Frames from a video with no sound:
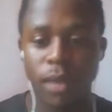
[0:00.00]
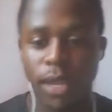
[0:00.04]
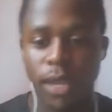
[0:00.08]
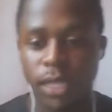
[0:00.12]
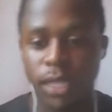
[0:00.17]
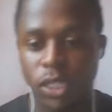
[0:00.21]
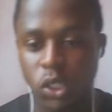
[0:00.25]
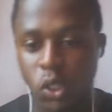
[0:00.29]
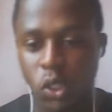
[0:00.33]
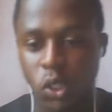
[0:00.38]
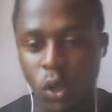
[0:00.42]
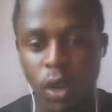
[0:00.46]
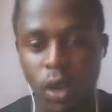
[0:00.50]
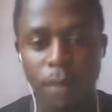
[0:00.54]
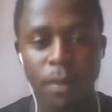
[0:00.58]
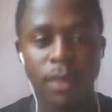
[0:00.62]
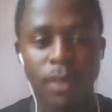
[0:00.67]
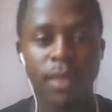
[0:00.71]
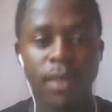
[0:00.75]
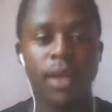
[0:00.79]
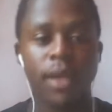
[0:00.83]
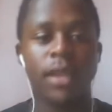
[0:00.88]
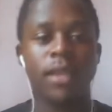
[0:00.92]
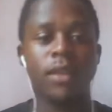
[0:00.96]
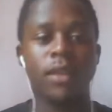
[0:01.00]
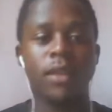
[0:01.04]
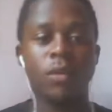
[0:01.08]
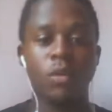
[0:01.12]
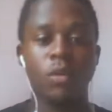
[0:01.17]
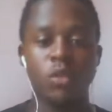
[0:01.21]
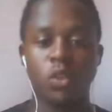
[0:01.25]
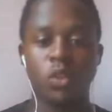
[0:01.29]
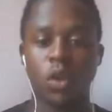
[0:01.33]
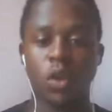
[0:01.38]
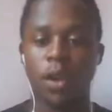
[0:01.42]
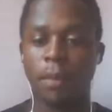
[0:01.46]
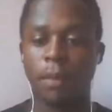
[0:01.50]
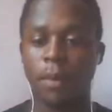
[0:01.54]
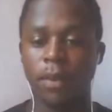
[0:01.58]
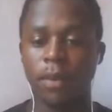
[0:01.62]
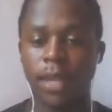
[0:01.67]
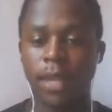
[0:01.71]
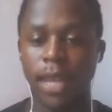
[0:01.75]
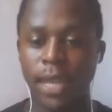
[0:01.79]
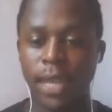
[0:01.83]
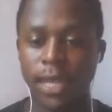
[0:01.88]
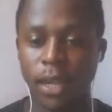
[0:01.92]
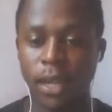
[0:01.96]
let's talk about that. We'll talk about
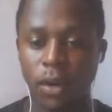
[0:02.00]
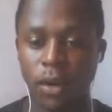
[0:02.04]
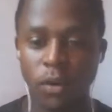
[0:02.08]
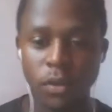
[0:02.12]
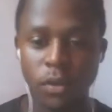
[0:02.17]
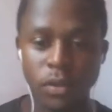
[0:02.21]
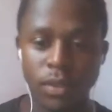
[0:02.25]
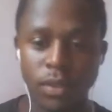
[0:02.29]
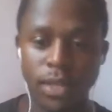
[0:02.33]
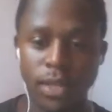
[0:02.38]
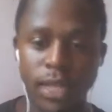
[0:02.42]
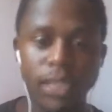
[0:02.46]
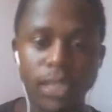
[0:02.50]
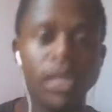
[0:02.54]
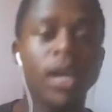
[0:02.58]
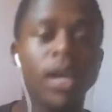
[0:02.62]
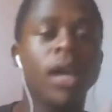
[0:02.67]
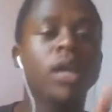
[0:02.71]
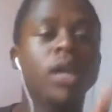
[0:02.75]
later on that.